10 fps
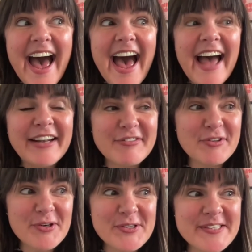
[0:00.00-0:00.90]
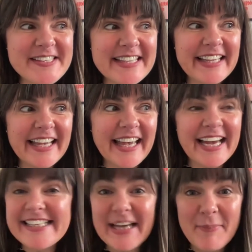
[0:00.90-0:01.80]
And of course, I
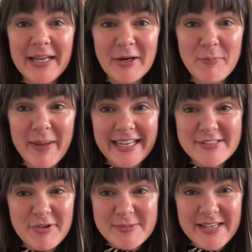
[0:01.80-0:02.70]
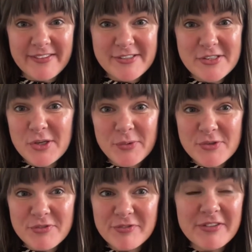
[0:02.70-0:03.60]
could barely scrape together
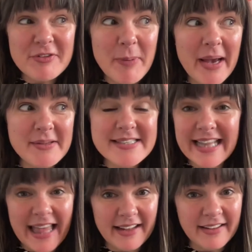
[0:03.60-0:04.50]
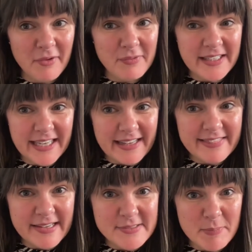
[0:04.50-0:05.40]
£250, let alone the
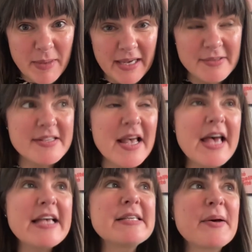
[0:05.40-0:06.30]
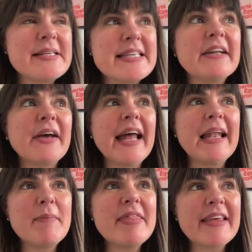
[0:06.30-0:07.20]
£9,000. So I said, okay,
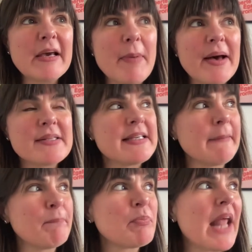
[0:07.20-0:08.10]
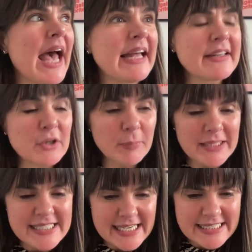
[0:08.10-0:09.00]
let me think about it. And a couple of
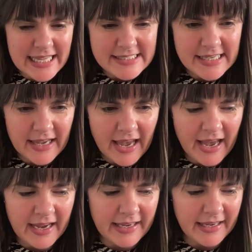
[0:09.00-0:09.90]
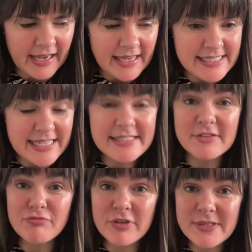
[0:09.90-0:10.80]
days later, I attended a
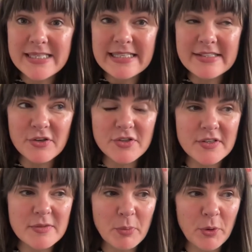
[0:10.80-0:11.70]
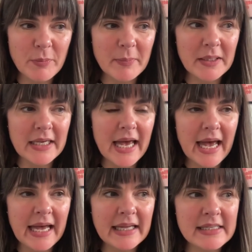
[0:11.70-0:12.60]
routine doctor's appointment
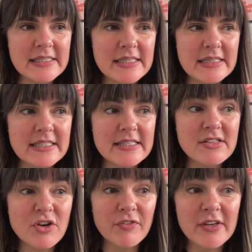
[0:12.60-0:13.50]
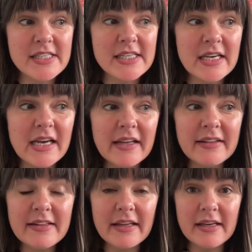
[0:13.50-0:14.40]
and discovered
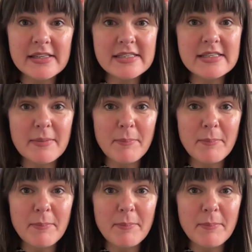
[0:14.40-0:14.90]
that